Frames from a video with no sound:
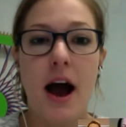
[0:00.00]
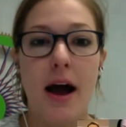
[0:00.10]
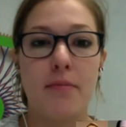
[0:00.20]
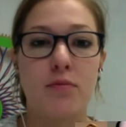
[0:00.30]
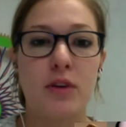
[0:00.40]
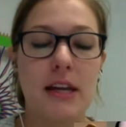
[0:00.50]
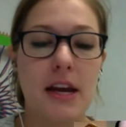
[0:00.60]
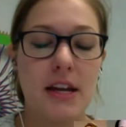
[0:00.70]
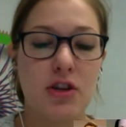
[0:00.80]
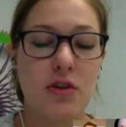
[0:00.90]
Really
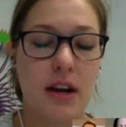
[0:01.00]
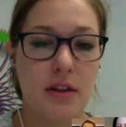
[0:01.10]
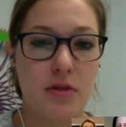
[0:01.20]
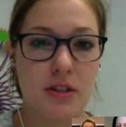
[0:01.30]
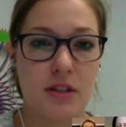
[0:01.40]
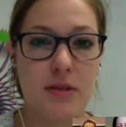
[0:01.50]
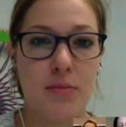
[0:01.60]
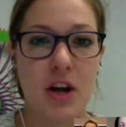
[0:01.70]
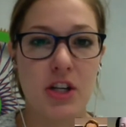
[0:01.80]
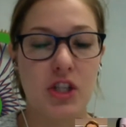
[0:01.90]
integrating those into the
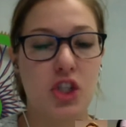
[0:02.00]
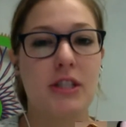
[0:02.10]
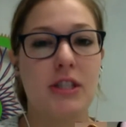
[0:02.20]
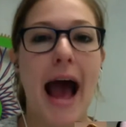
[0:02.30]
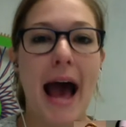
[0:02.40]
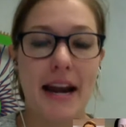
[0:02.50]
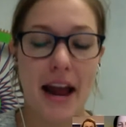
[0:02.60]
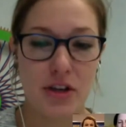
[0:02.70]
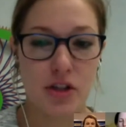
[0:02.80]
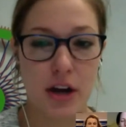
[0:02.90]
projects just to add an
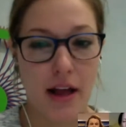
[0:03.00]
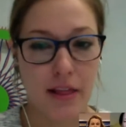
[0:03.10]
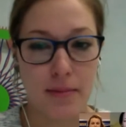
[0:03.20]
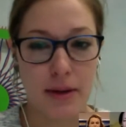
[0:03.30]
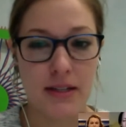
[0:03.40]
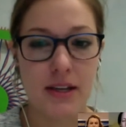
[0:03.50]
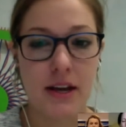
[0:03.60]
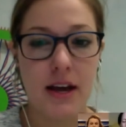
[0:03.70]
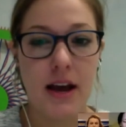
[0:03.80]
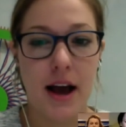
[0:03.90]
extra element
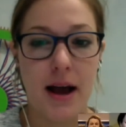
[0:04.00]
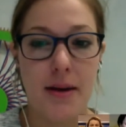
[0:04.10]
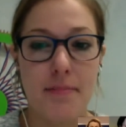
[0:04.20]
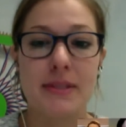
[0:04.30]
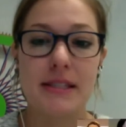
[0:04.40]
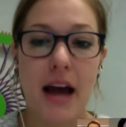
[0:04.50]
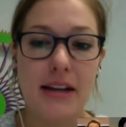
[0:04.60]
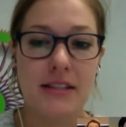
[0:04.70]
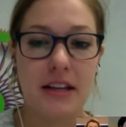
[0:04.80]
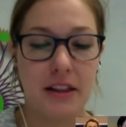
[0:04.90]
besides
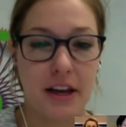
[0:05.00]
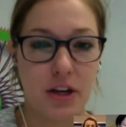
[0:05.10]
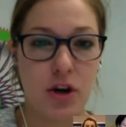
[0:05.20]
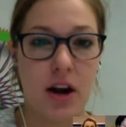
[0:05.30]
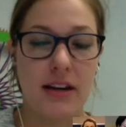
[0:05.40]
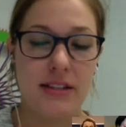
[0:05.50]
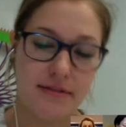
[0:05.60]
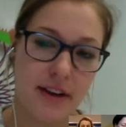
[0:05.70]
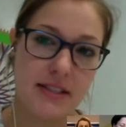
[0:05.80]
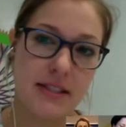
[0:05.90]
the electronic
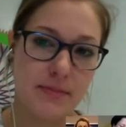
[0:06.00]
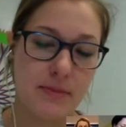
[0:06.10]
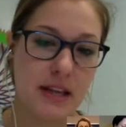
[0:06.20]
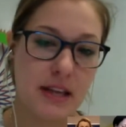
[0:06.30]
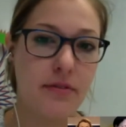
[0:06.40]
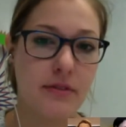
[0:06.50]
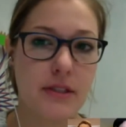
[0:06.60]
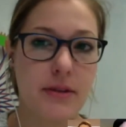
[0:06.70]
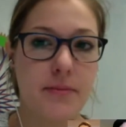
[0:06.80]
device themselves.